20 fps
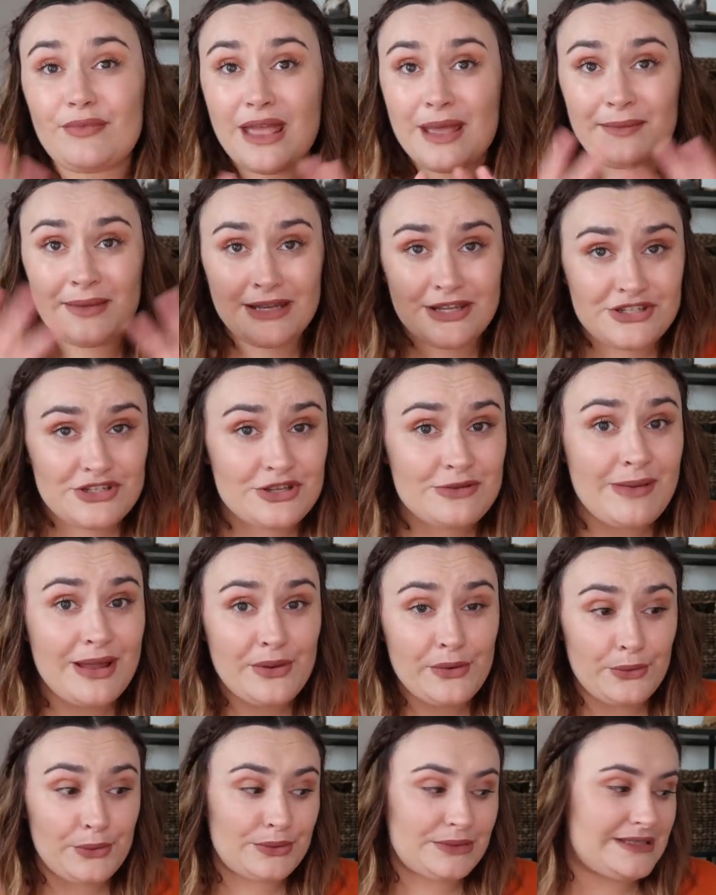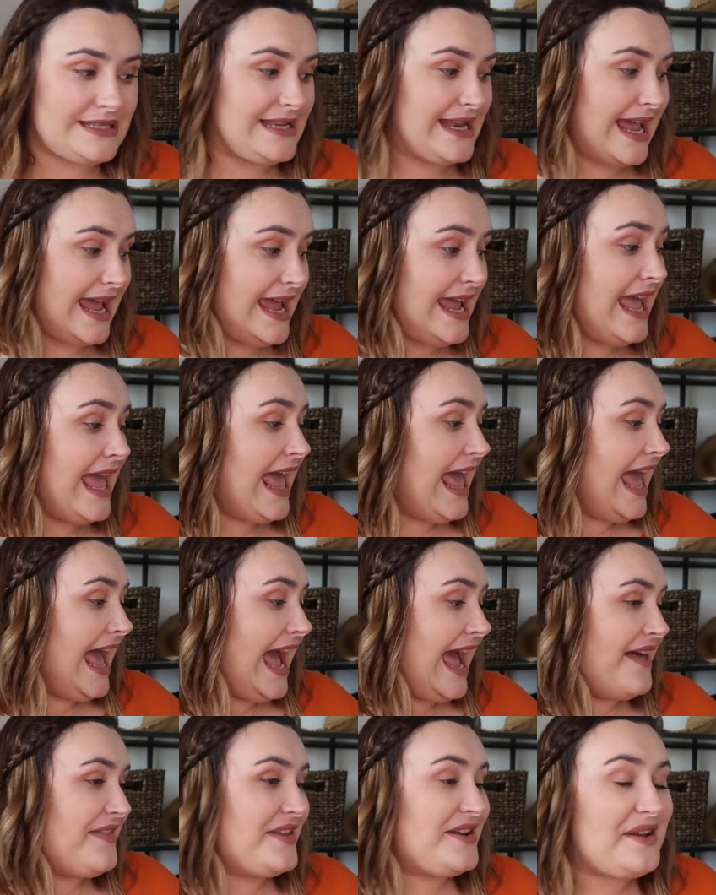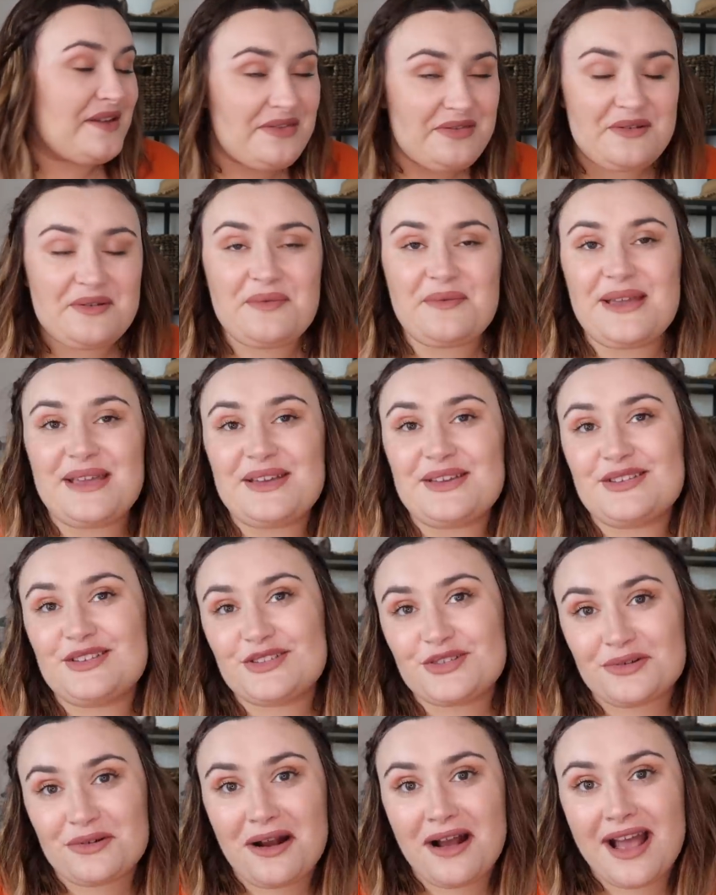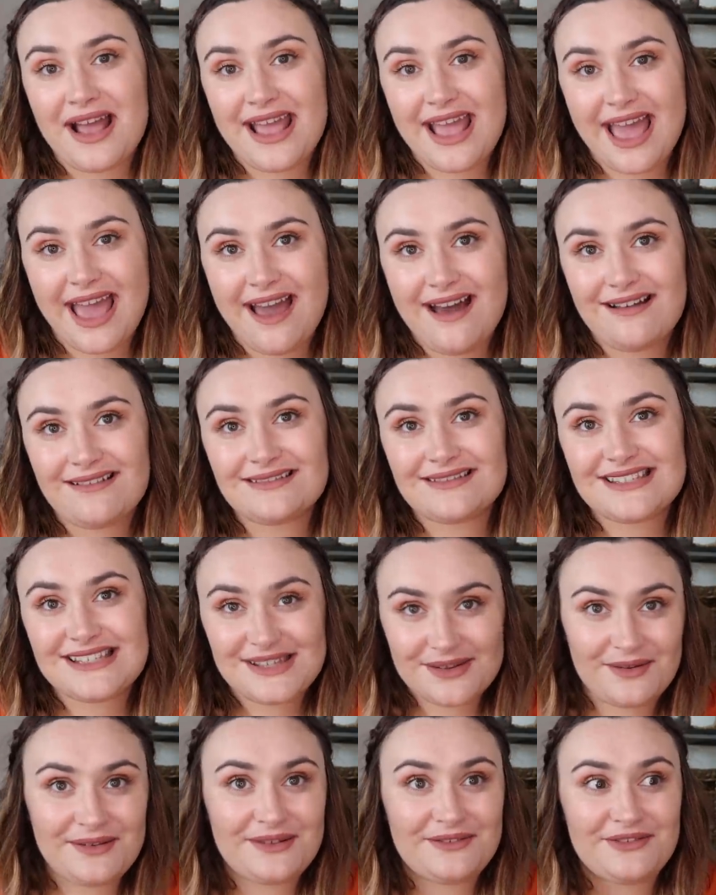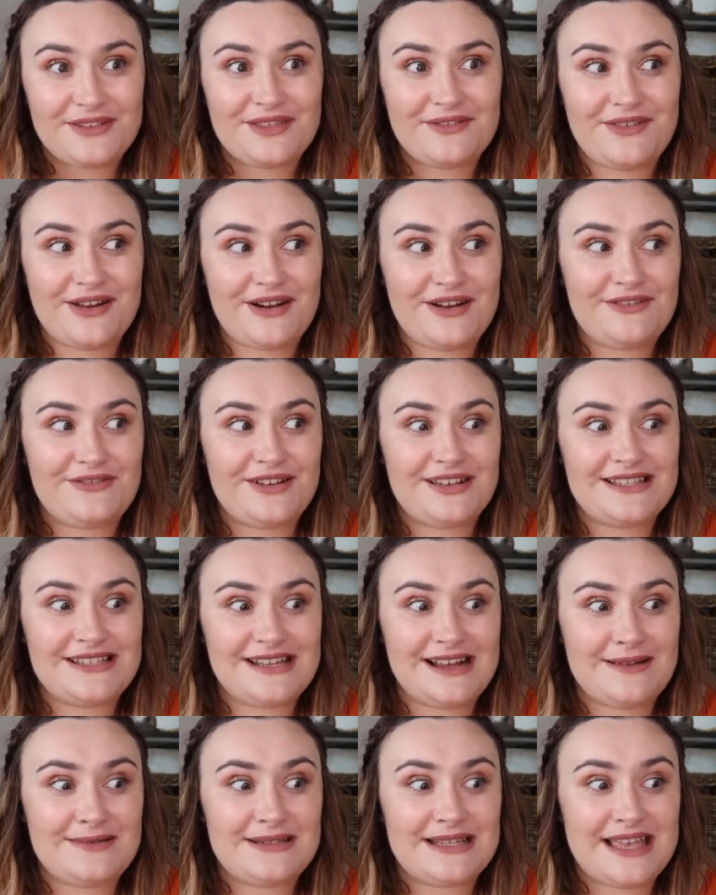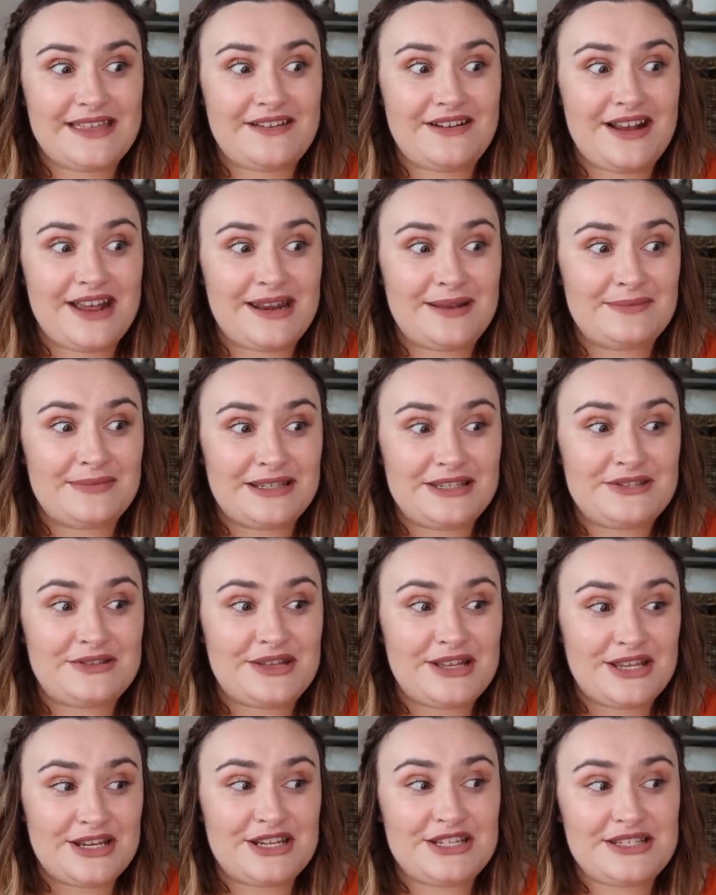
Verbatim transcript: I'm going to do my haul today and then I thought we could try out sewing for the very first time together and I'm literally going